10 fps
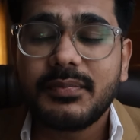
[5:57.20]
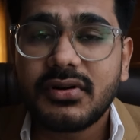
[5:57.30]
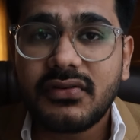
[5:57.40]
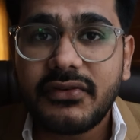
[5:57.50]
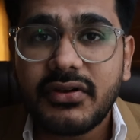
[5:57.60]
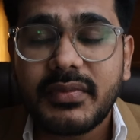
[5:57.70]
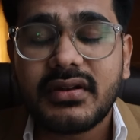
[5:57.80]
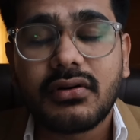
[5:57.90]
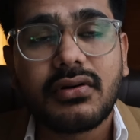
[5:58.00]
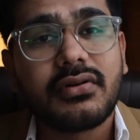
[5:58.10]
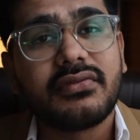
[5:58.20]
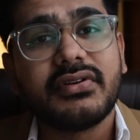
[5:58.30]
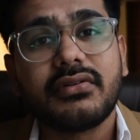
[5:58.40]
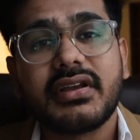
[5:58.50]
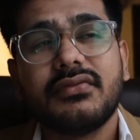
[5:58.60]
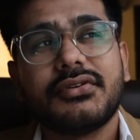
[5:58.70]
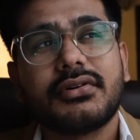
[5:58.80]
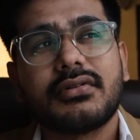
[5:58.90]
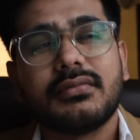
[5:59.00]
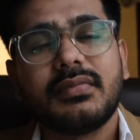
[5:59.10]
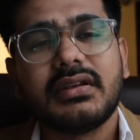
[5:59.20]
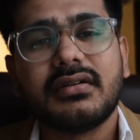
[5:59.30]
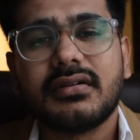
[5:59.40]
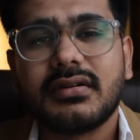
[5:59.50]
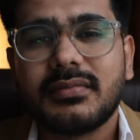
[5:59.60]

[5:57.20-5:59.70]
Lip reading: perfume and or if you're looking for a